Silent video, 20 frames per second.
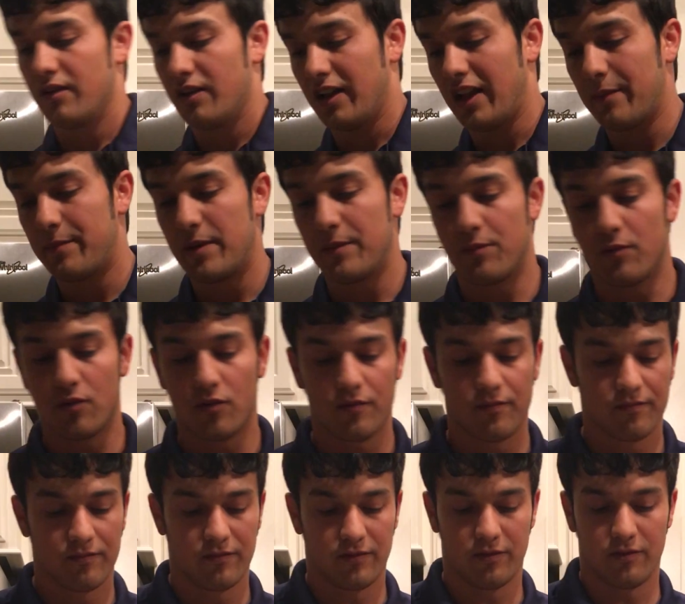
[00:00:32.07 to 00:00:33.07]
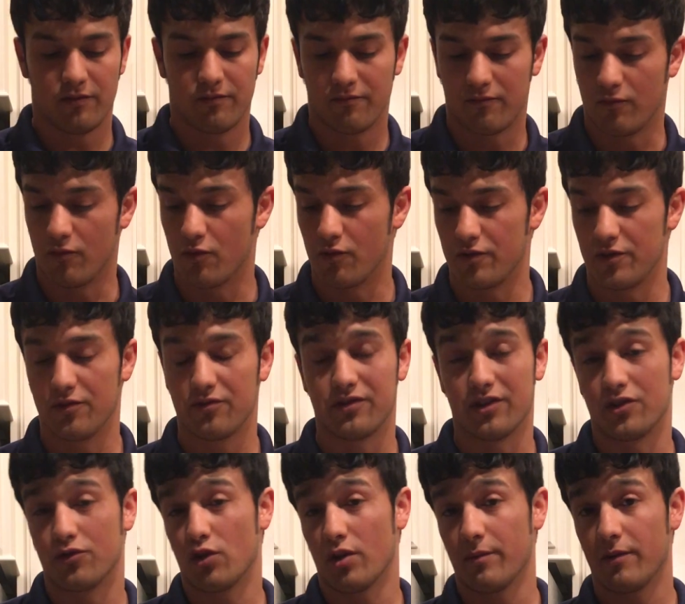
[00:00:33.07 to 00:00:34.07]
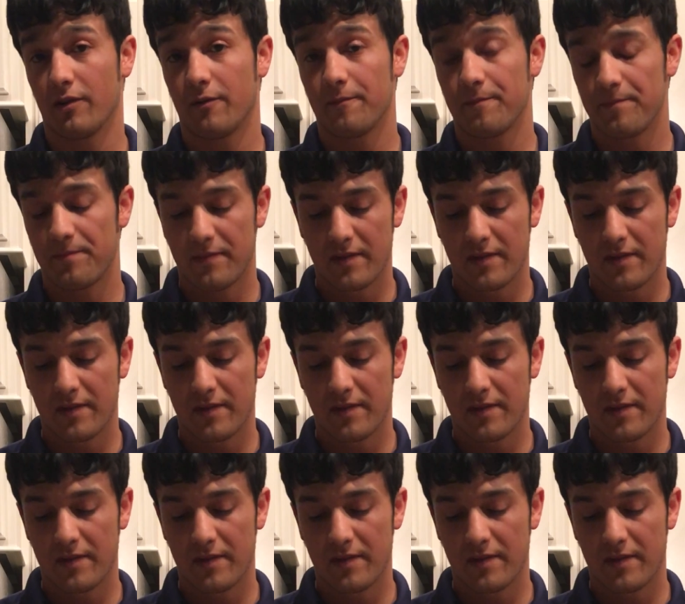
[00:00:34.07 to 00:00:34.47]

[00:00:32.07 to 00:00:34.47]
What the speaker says: a lot of people will use the trimmer,